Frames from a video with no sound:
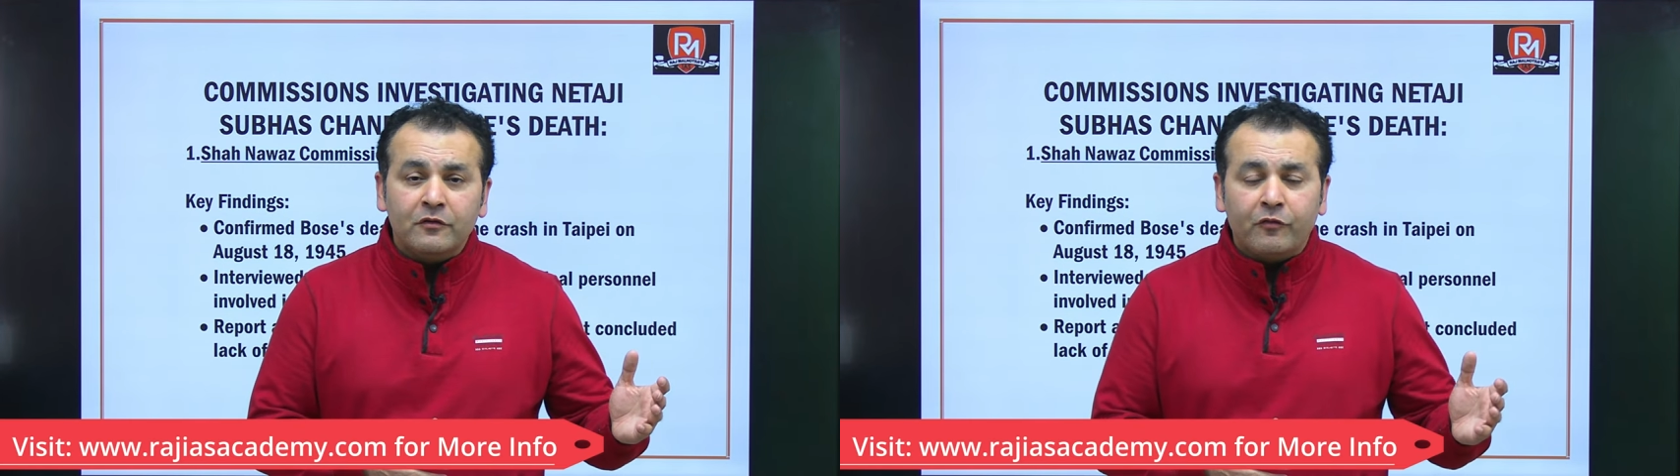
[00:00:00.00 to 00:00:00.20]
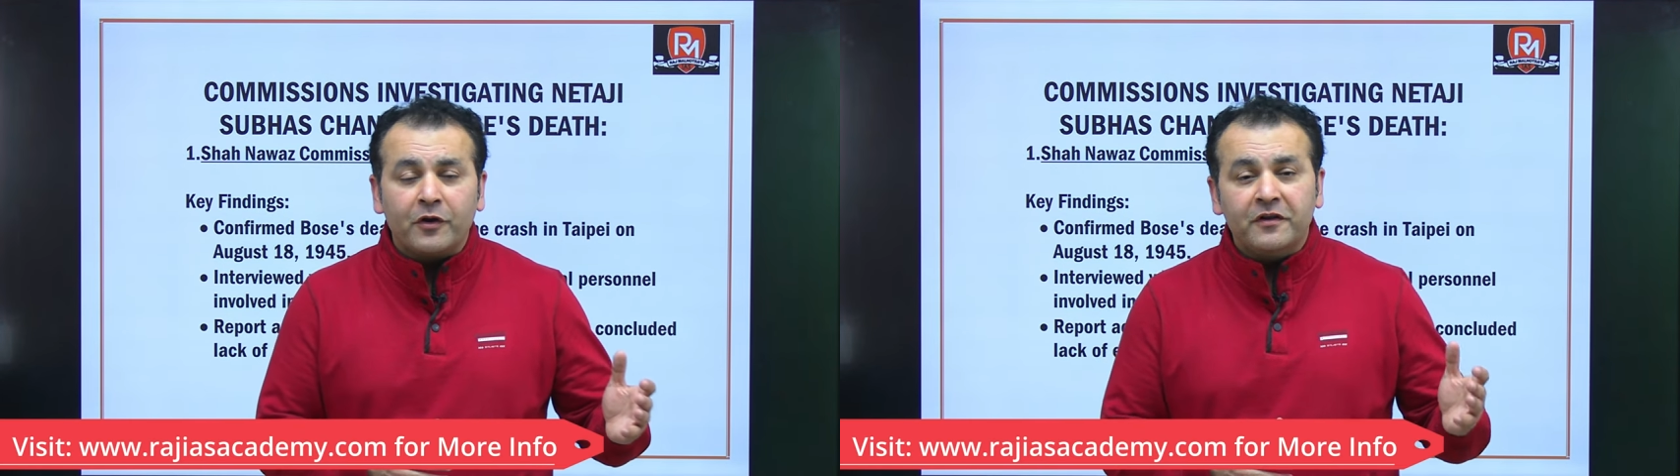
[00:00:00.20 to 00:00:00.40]

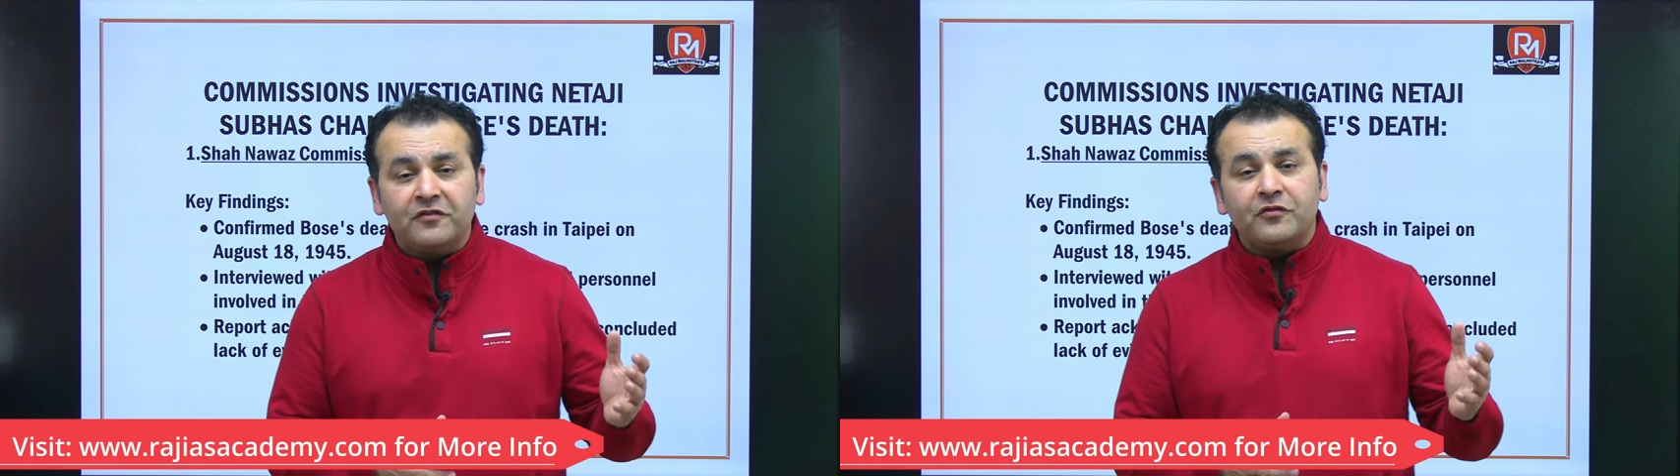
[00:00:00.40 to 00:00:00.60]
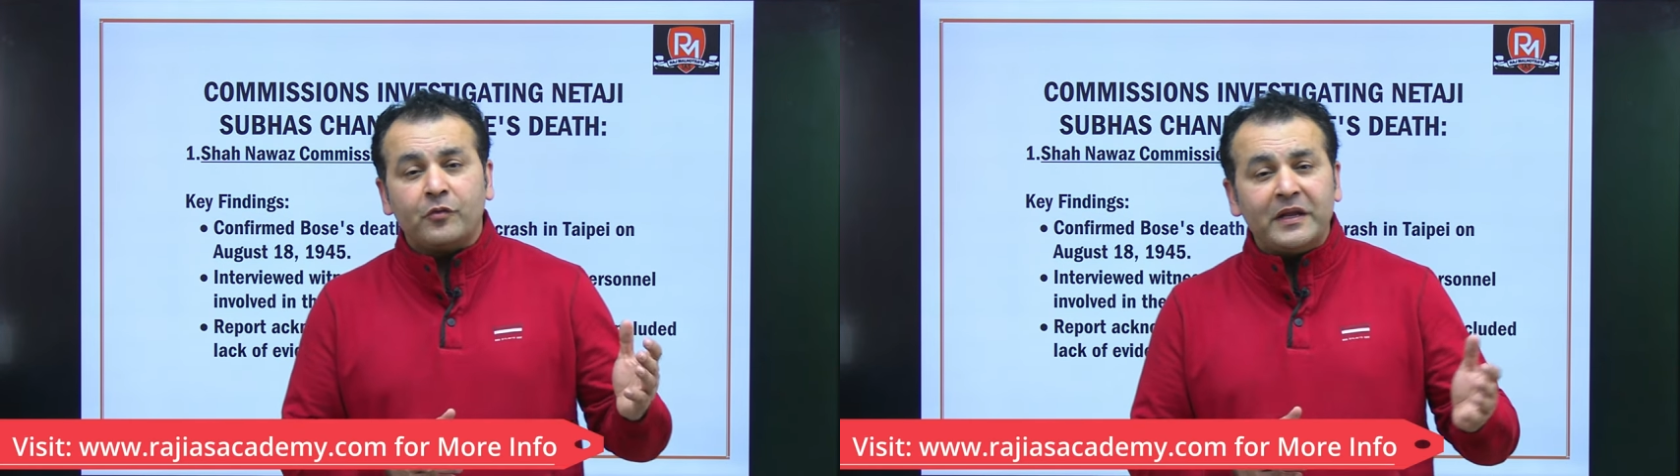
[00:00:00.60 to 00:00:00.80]
for
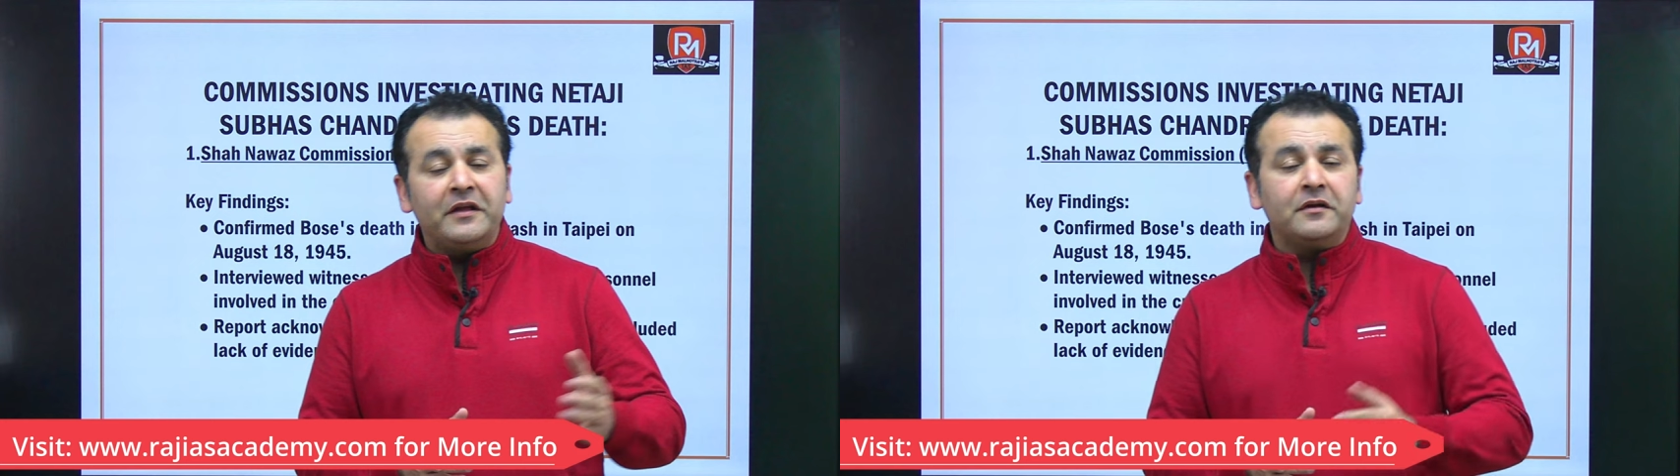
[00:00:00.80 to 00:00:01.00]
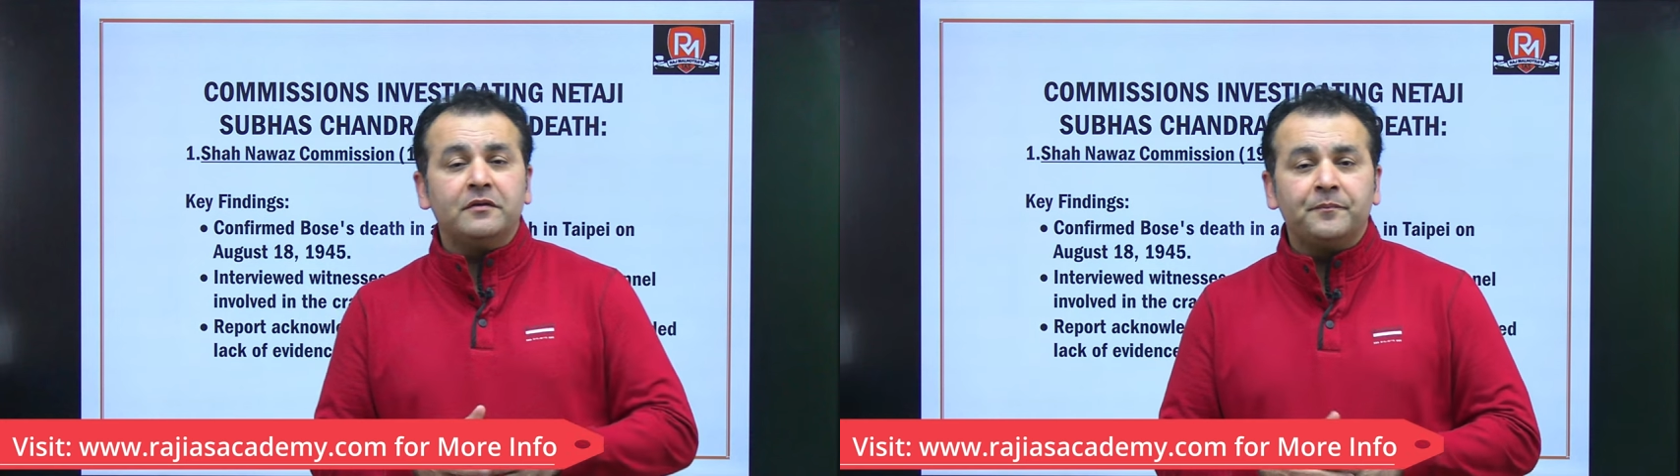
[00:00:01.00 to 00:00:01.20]
his
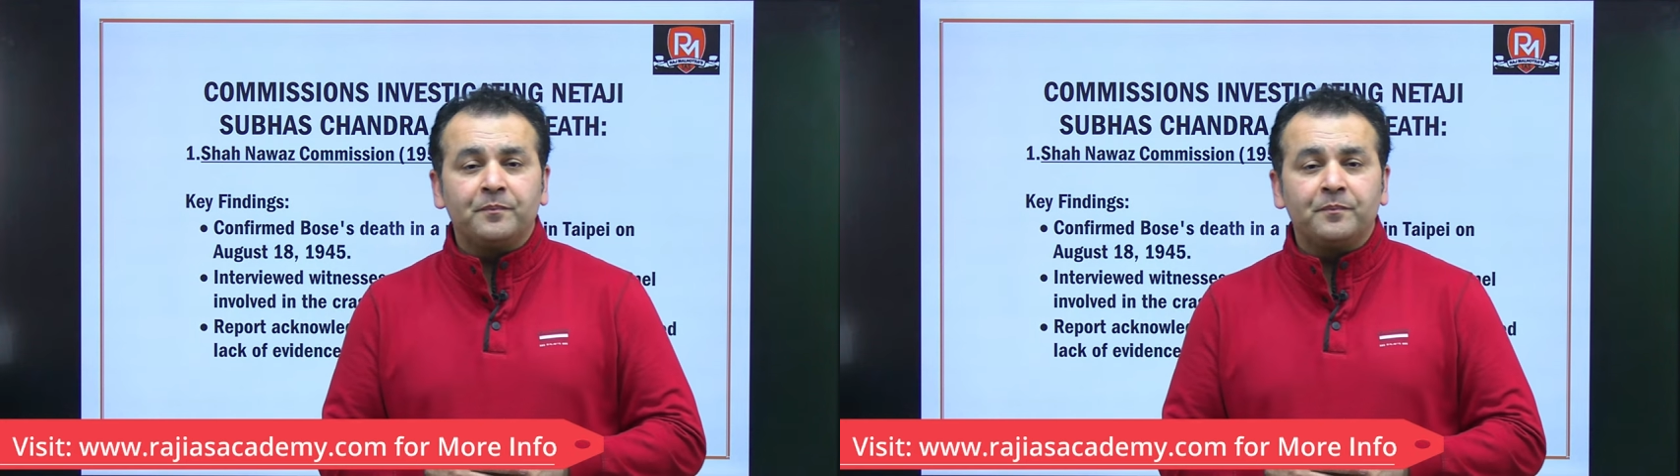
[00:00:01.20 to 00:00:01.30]
training.